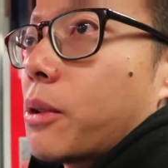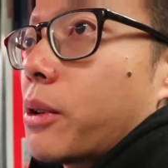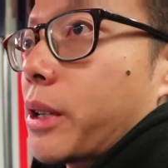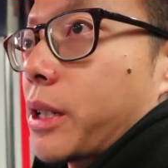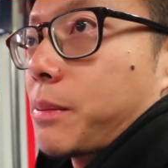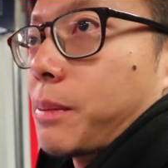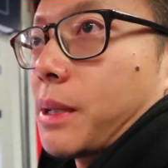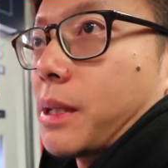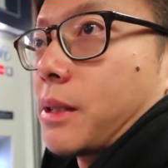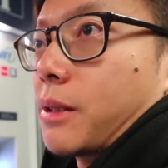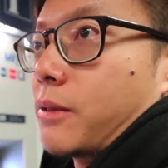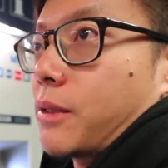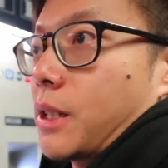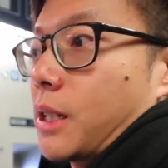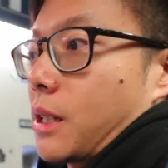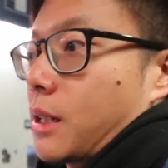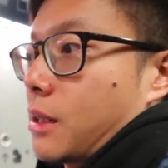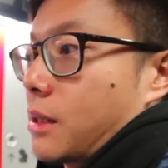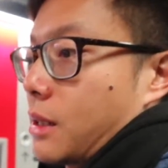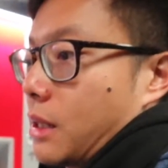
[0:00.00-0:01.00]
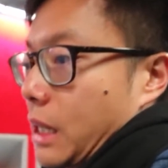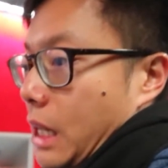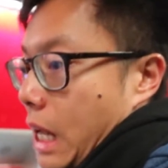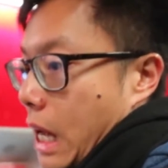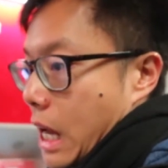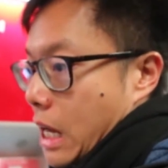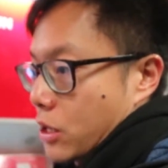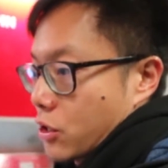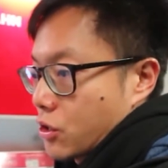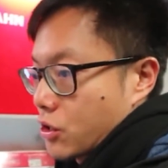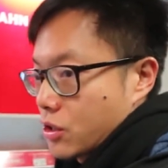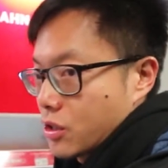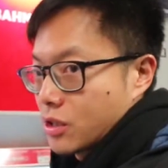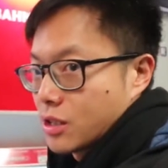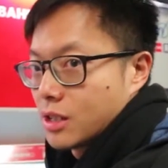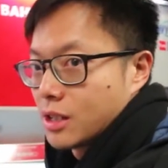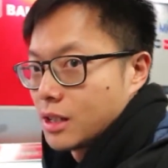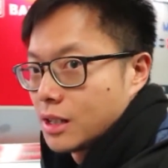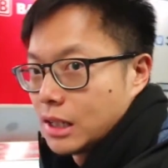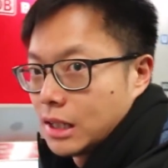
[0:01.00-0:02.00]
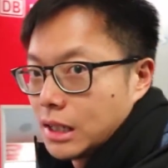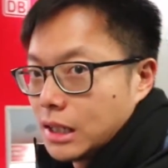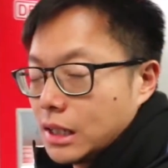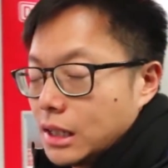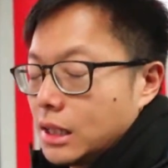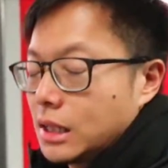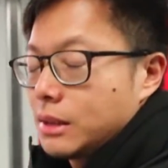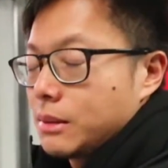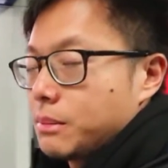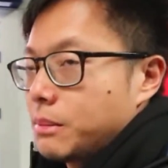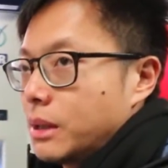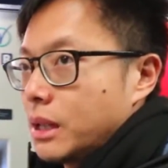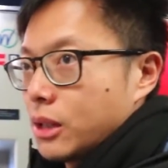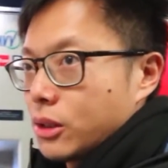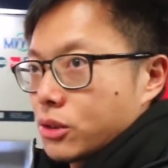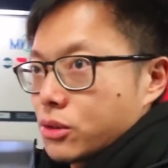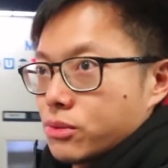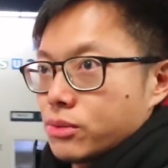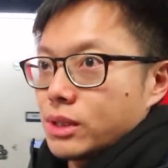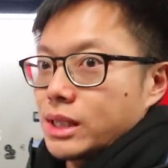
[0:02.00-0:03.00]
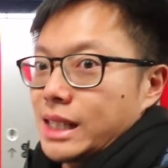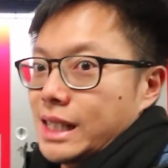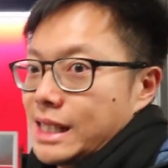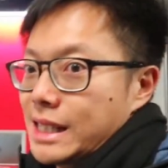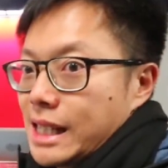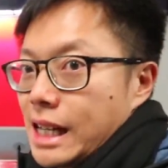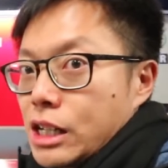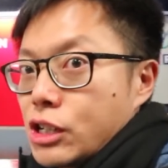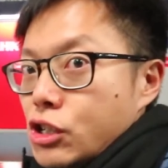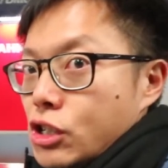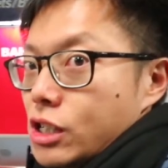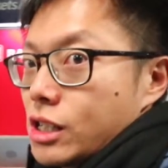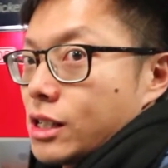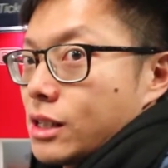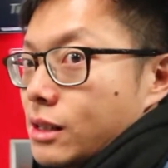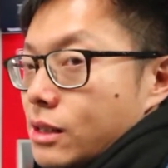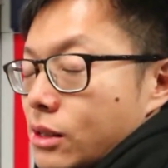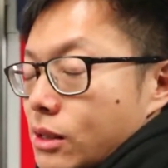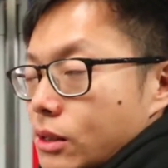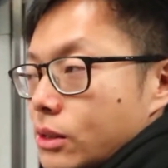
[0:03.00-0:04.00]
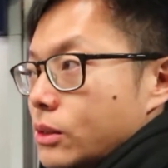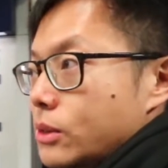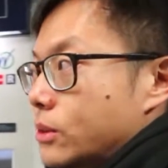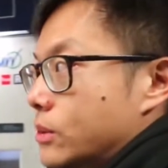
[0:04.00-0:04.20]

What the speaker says: more expensive tickets in cash. But it looks really sketchy, so